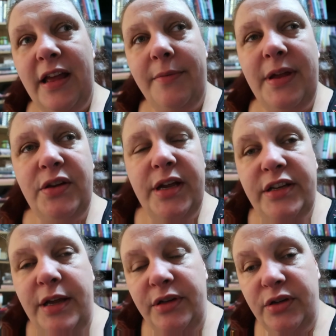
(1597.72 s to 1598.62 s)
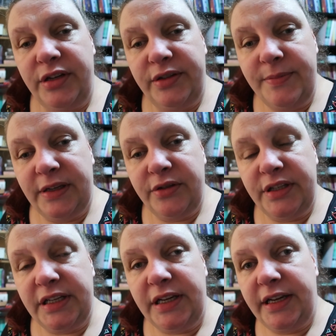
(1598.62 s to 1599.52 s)
I might try and do, I'm going to try and do some
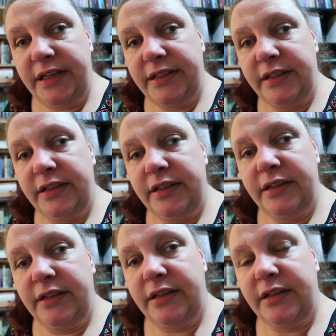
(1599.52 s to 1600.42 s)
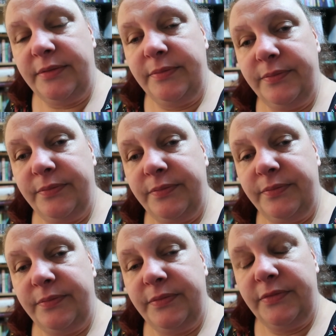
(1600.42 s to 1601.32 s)
measuring tonight. Um,
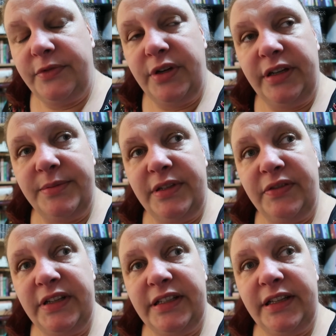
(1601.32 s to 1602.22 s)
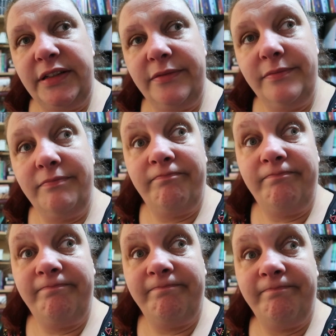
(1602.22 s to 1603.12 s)
try and get some stuff listed.
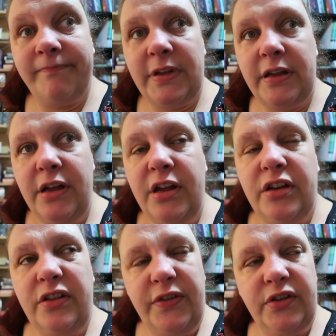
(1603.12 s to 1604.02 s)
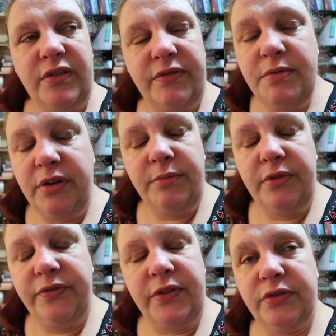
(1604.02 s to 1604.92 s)
Not photographs, I'm not in the
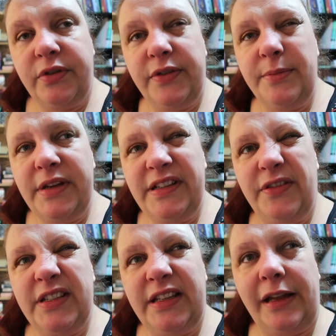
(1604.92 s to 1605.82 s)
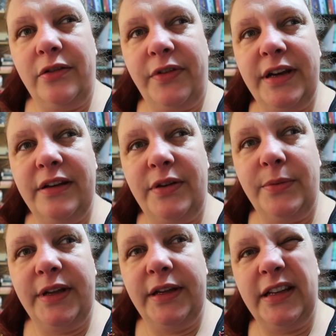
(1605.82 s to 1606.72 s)
mood for photographing. I might see if there's a day off I can have in the
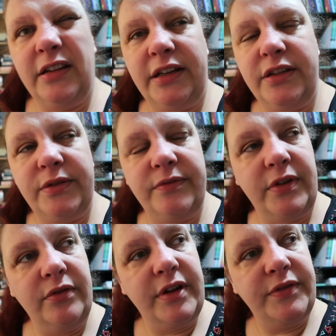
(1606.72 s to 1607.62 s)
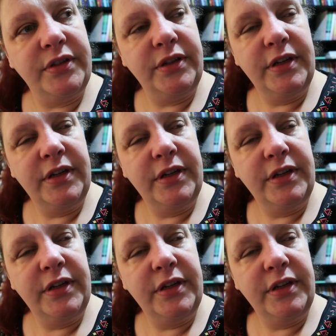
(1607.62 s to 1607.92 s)
week and then I can do some photographs.